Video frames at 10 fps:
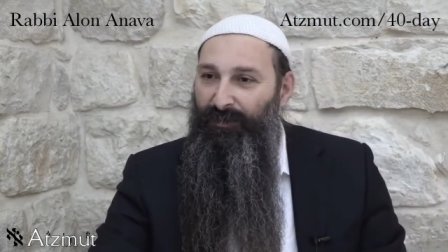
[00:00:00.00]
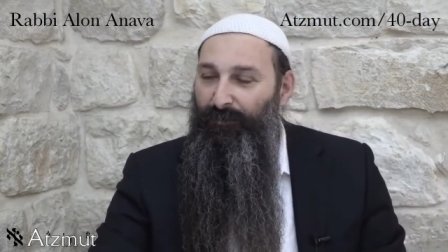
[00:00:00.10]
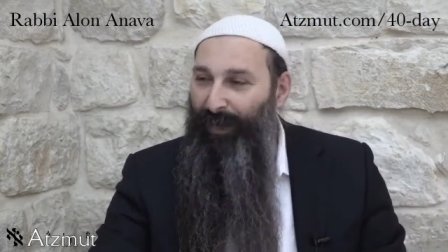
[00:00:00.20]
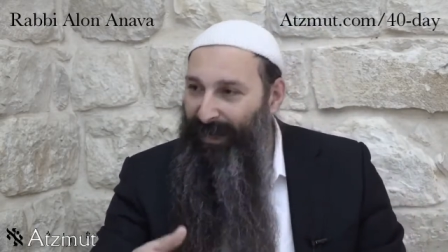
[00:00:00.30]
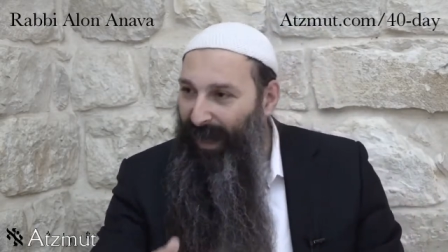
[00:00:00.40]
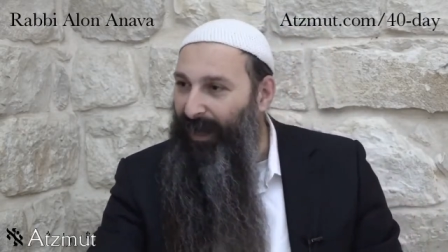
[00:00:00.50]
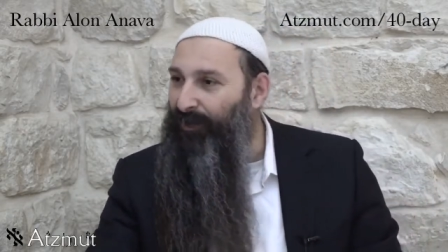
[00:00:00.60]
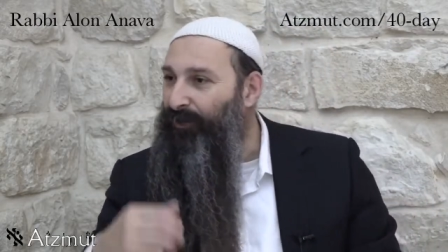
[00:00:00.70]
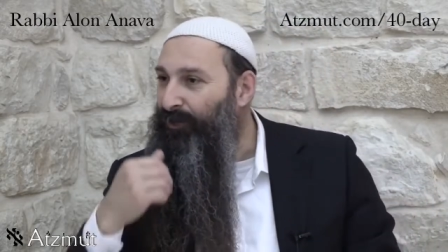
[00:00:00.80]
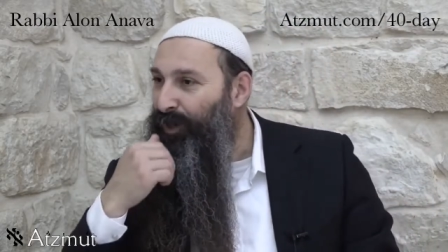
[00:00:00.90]
my
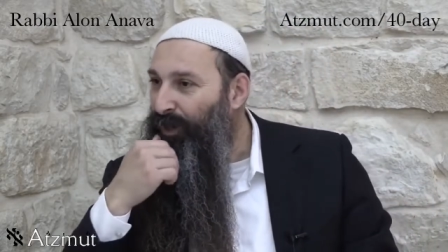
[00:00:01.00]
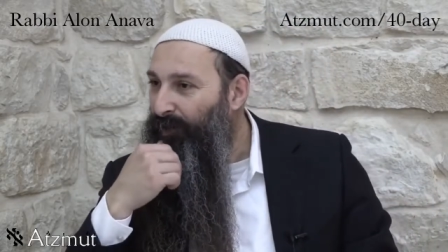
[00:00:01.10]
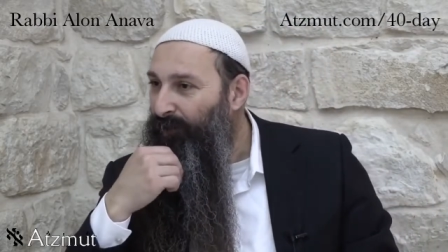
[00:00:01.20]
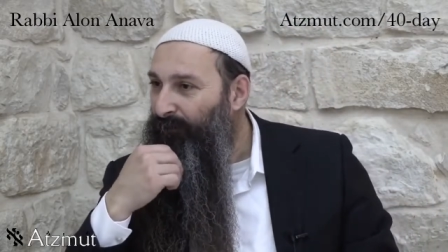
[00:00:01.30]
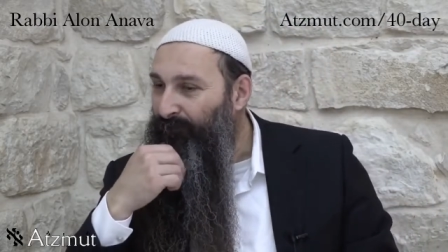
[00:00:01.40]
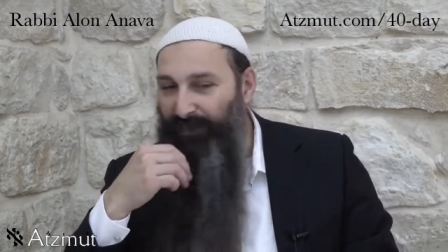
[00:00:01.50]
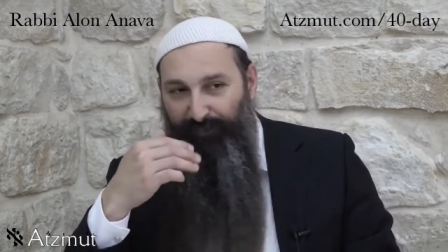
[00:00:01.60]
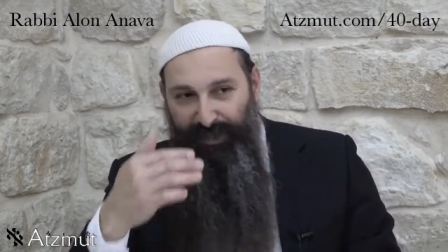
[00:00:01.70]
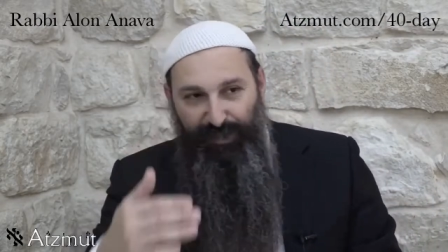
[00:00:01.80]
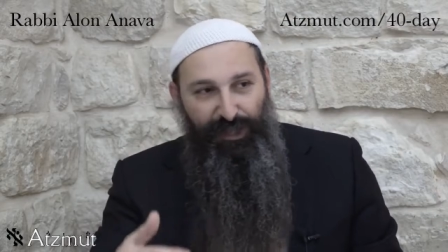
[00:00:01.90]
anger, me
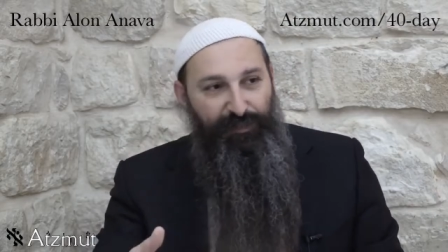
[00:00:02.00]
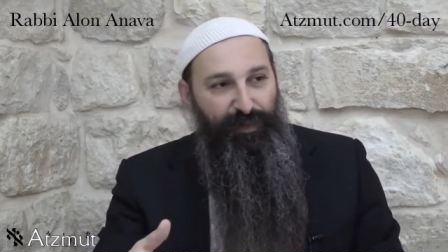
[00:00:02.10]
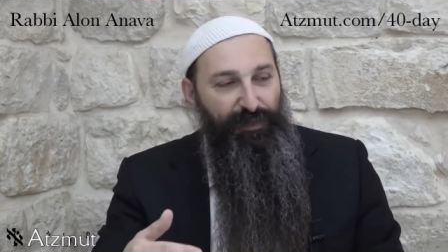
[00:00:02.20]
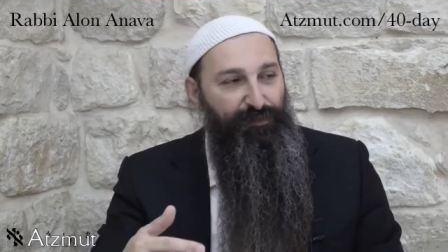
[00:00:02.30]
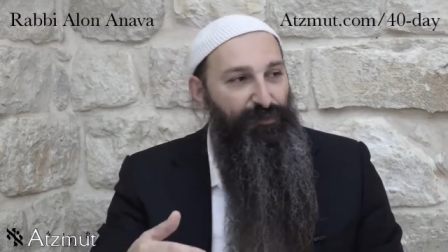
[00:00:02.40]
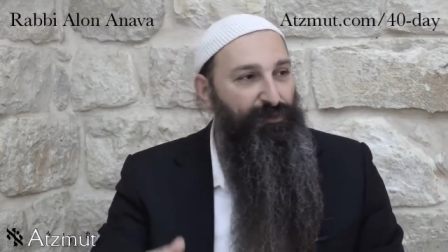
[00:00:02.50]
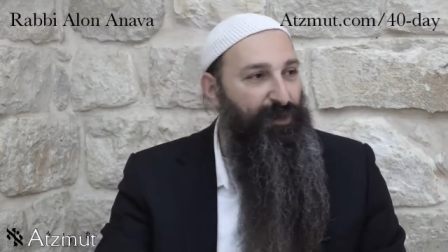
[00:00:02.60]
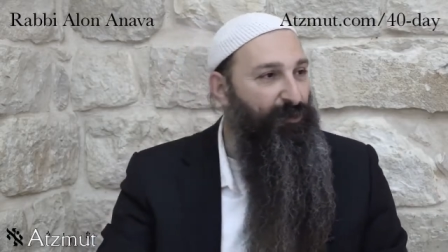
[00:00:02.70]
being judgmental.